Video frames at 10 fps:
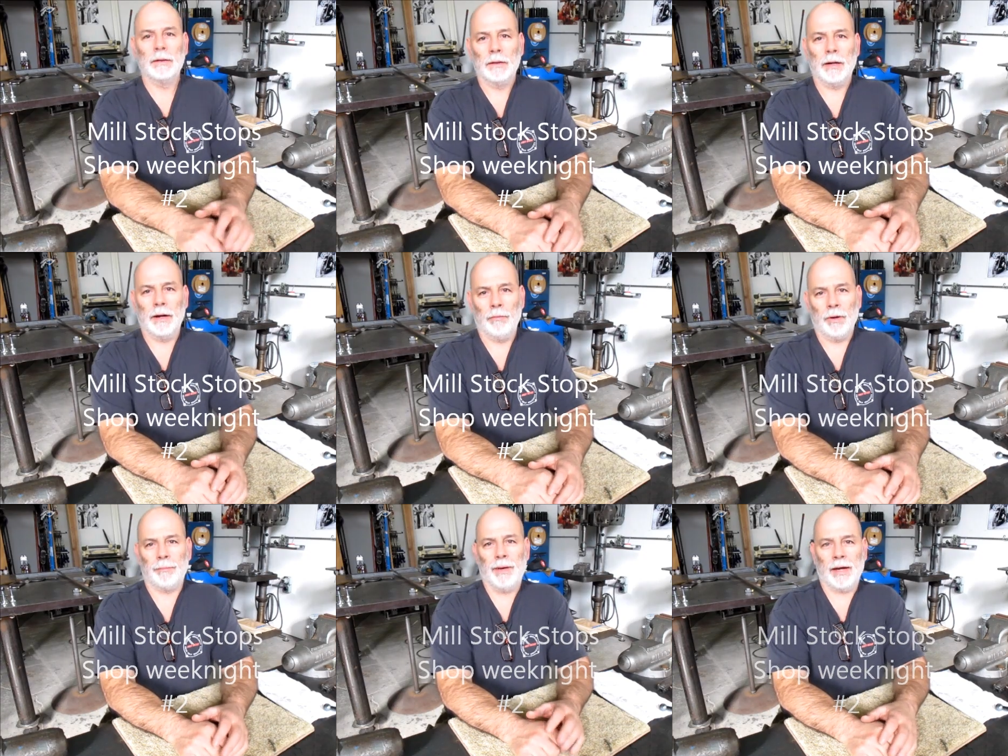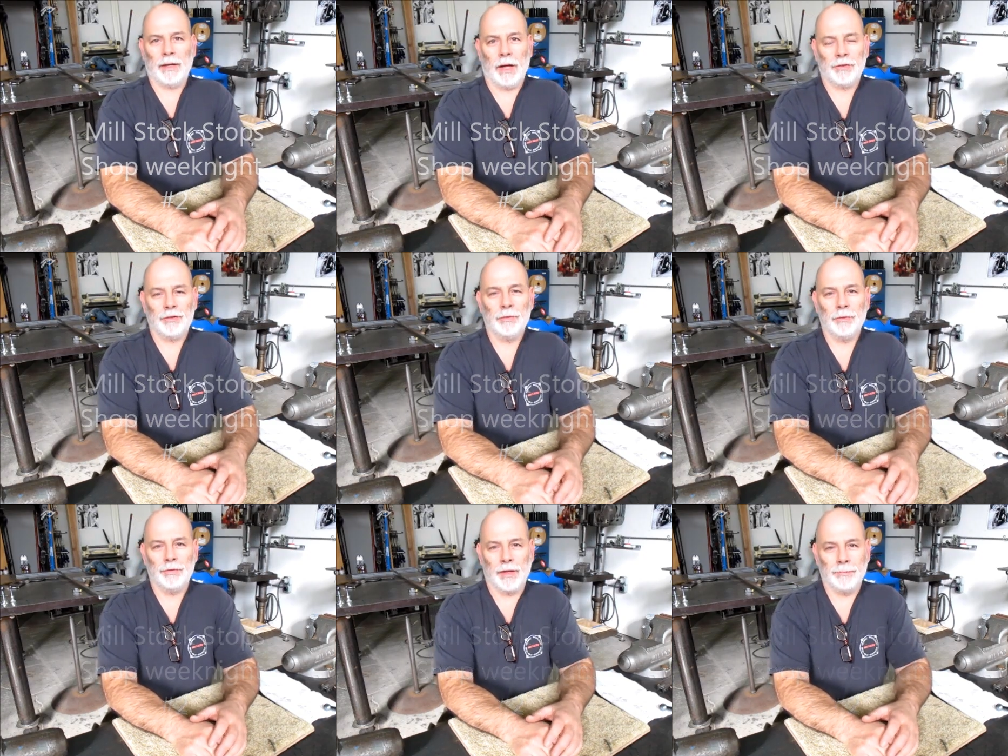All right, welcome back to Ox
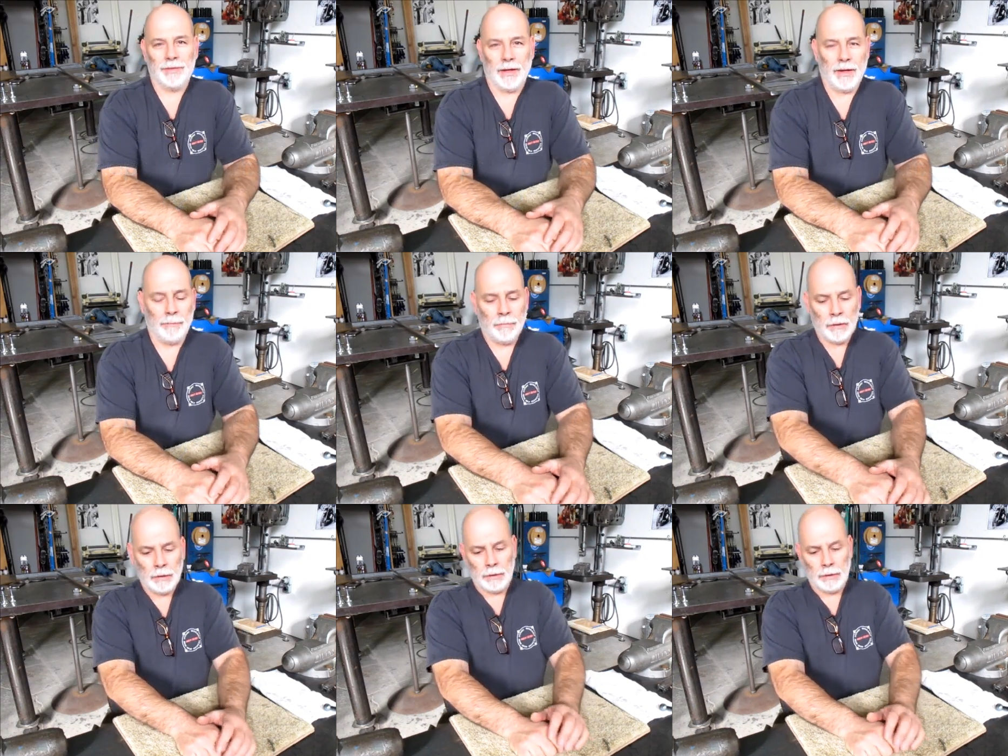Tools. I'm Tom.